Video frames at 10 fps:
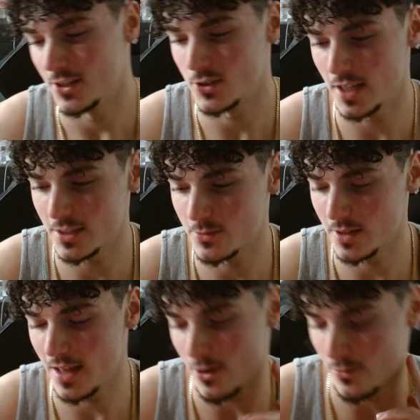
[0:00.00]
So that's where
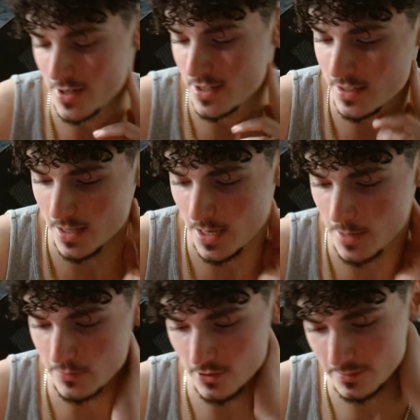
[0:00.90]
that originally
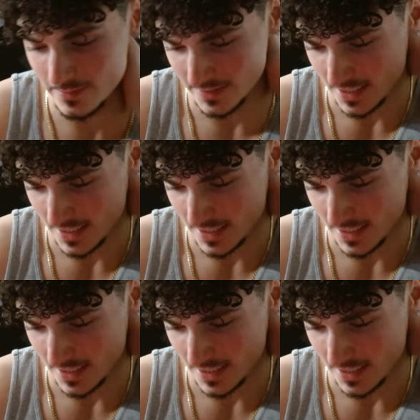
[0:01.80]
came from.